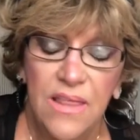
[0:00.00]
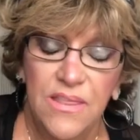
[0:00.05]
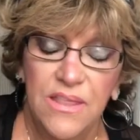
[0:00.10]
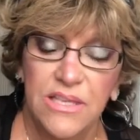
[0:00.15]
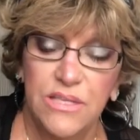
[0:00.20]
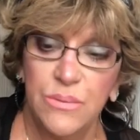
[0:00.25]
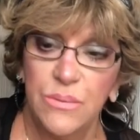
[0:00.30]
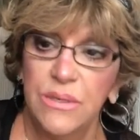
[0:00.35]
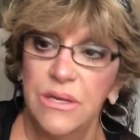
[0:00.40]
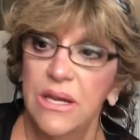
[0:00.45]

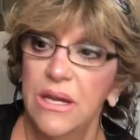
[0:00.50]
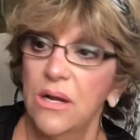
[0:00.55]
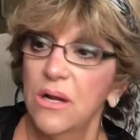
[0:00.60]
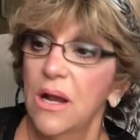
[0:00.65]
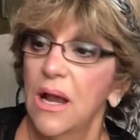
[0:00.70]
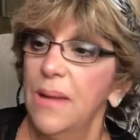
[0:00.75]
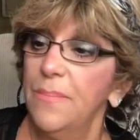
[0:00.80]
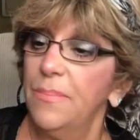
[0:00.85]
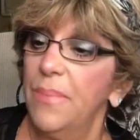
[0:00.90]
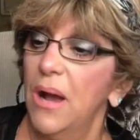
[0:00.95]
This one here
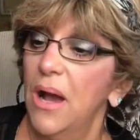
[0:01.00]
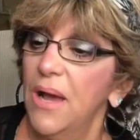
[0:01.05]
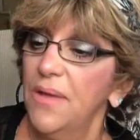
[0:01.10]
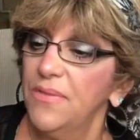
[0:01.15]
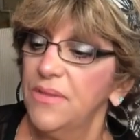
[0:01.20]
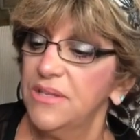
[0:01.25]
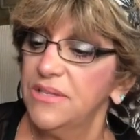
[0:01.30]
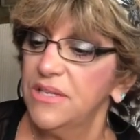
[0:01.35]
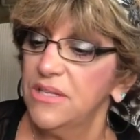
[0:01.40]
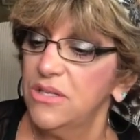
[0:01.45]
I
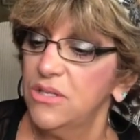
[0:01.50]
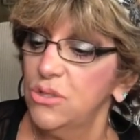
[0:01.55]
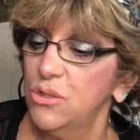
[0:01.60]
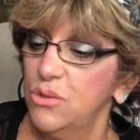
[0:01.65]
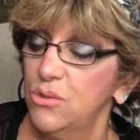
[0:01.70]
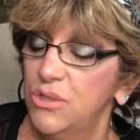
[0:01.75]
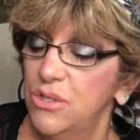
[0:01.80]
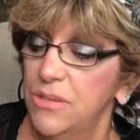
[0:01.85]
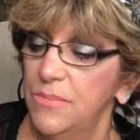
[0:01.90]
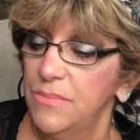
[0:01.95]
bought. This is
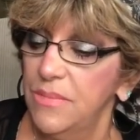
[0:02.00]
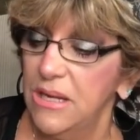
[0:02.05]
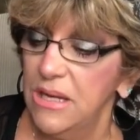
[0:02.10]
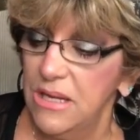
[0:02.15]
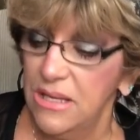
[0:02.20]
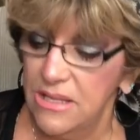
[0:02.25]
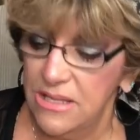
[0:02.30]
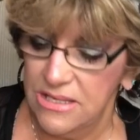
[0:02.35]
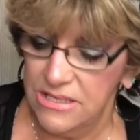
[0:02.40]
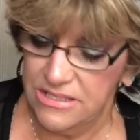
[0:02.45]
new to
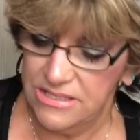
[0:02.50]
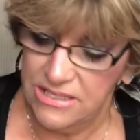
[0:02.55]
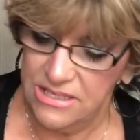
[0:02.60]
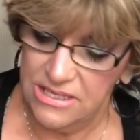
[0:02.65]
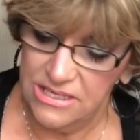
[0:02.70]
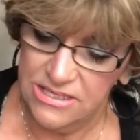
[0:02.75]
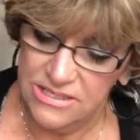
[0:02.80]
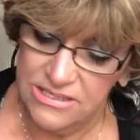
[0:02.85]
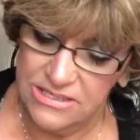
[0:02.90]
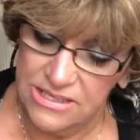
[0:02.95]
me. This
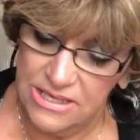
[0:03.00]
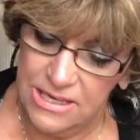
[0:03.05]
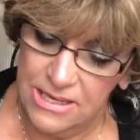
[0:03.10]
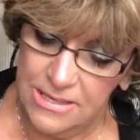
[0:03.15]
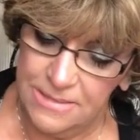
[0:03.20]
is